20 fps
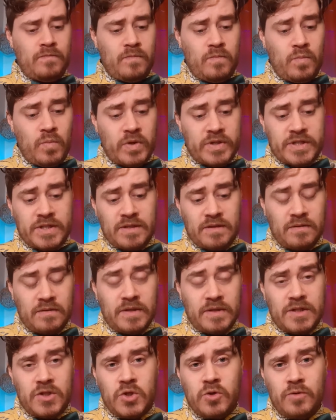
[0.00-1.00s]
We're still
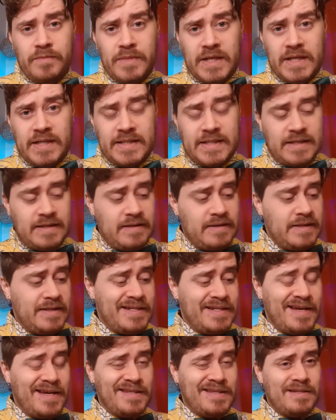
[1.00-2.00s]
only 2 minutes into this
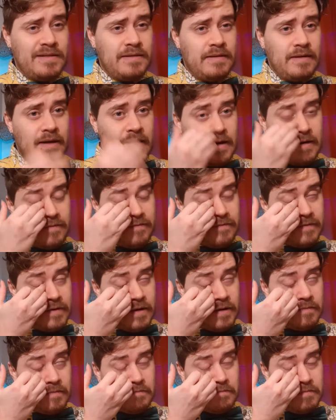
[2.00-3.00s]
test out
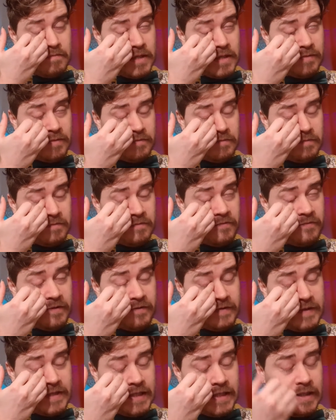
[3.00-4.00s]
of minimum
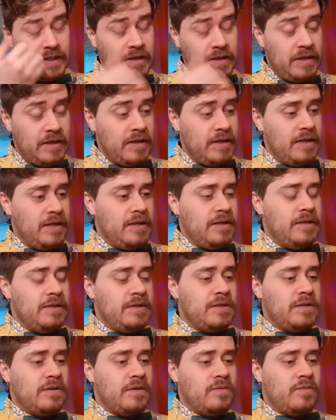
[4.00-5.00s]
15.
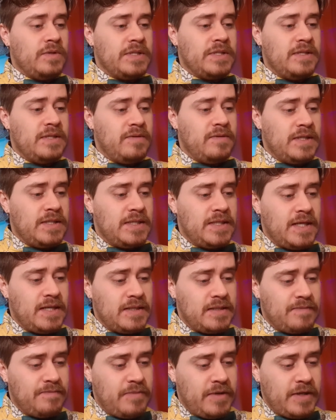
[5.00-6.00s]
So we'll see what it
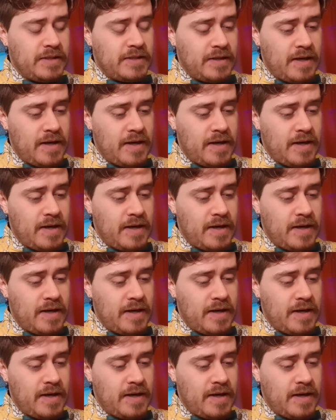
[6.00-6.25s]
says, but